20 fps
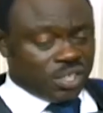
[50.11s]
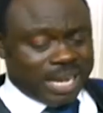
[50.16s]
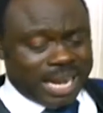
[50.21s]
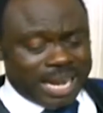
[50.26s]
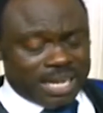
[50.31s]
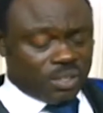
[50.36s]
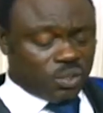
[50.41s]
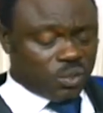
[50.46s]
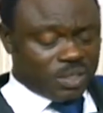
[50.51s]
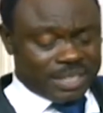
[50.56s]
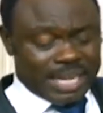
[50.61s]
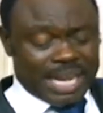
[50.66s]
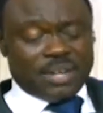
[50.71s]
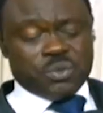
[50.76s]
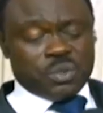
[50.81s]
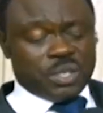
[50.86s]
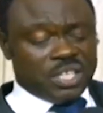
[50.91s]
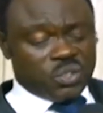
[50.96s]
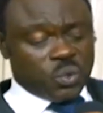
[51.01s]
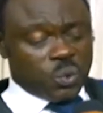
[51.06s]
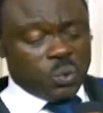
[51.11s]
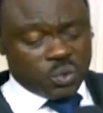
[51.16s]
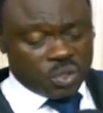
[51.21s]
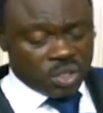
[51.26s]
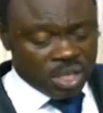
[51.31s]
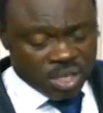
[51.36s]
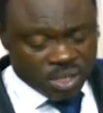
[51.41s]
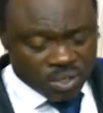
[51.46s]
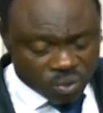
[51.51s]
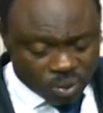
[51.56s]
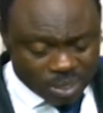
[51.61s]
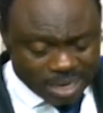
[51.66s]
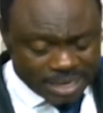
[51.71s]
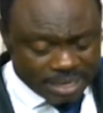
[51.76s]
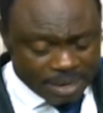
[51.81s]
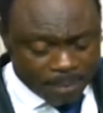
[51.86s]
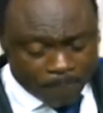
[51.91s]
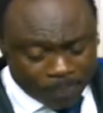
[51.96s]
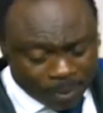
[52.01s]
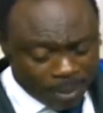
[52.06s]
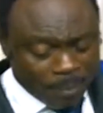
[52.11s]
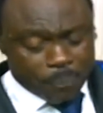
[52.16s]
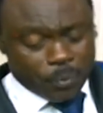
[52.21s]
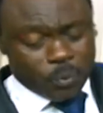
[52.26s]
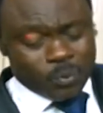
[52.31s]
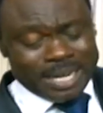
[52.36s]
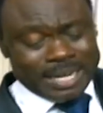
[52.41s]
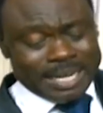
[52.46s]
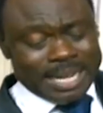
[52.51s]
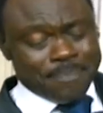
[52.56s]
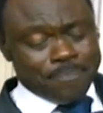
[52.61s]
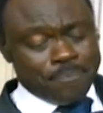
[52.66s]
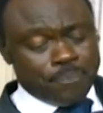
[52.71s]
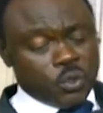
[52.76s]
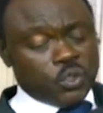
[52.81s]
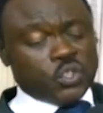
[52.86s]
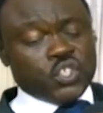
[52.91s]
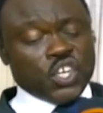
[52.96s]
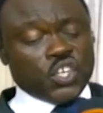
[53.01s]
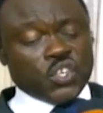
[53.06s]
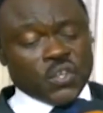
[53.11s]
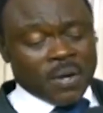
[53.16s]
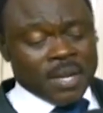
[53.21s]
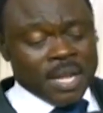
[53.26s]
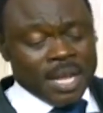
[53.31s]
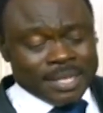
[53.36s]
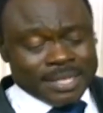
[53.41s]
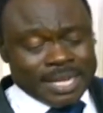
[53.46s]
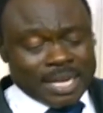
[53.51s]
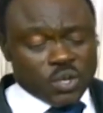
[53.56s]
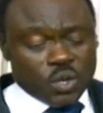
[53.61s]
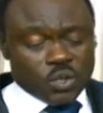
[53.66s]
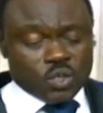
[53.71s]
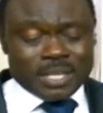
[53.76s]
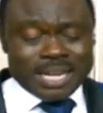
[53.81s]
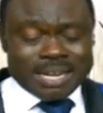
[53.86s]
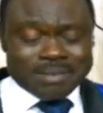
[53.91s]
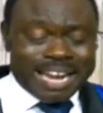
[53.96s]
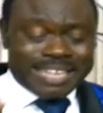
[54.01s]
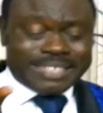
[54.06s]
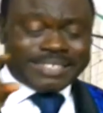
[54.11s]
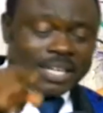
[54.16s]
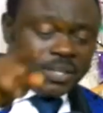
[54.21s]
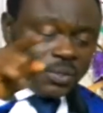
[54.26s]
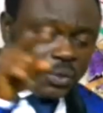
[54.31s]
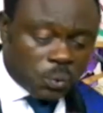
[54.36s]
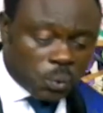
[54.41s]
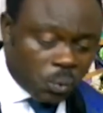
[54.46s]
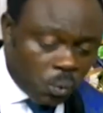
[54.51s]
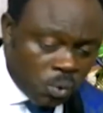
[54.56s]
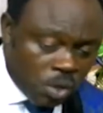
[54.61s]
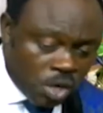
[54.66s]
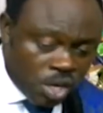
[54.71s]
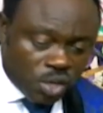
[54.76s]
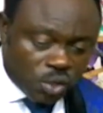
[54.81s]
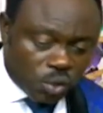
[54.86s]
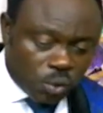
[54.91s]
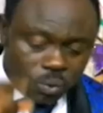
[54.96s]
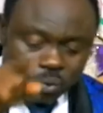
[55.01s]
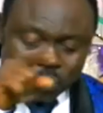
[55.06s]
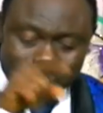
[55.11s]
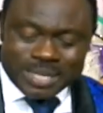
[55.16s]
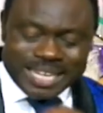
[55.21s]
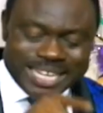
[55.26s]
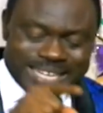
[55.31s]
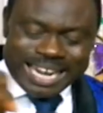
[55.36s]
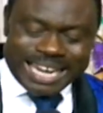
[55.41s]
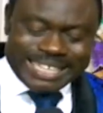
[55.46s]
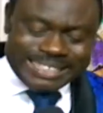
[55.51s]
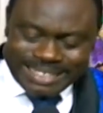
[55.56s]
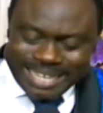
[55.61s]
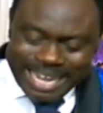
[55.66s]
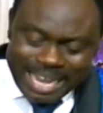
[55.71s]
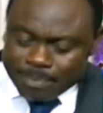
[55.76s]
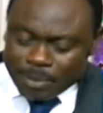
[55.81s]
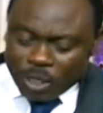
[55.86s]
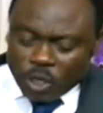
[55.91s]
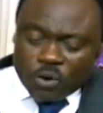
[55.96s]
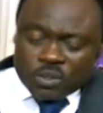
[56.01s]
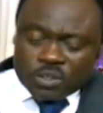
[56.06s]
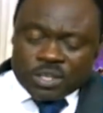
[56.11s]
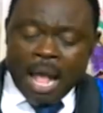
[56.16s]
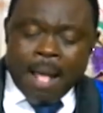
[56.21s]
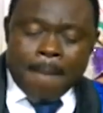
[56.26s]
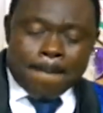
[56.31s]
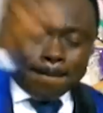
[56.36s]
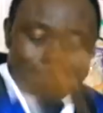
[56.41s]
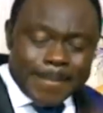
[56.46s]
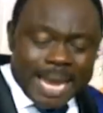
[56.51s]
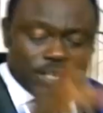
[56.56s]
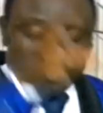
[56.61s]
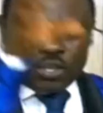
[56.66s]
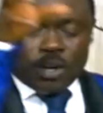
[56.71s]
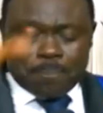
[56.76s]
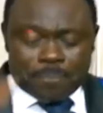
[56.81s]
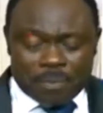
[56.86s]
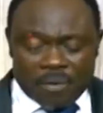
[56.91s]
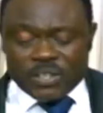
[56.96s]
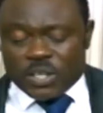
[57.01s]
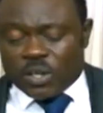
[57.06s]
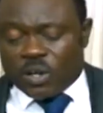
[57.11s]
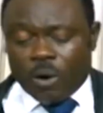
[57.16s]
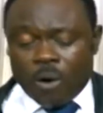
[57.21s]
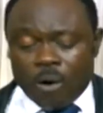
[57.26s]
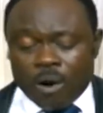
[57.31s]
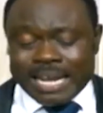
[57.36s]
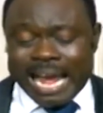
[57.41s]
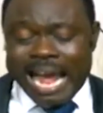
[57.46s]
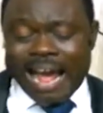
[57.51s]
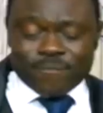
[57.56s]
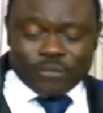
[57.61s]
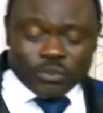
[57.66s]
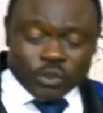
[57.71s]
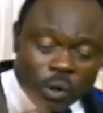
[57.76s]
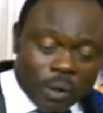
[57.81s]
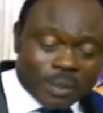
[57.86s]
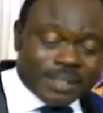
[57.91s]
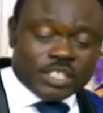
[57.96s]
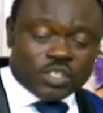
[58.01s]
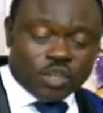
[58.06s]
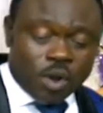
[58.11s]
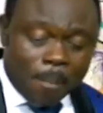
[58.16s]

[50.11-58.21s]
I have to tell you the truth so the people that are in position that knows the right thing to do should do the right thing because major prophet of God have done his own